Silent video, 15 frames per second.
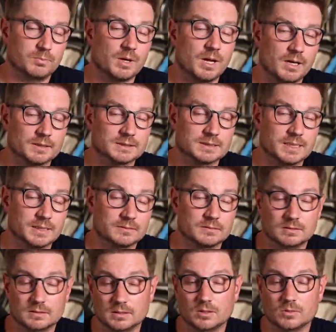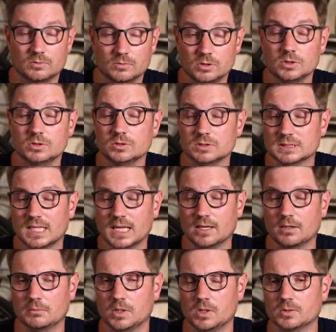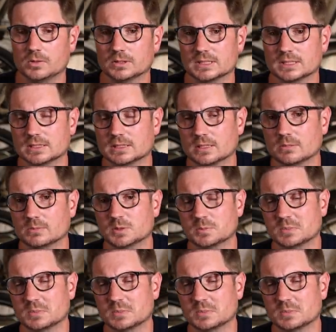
products that, you know, use their motor system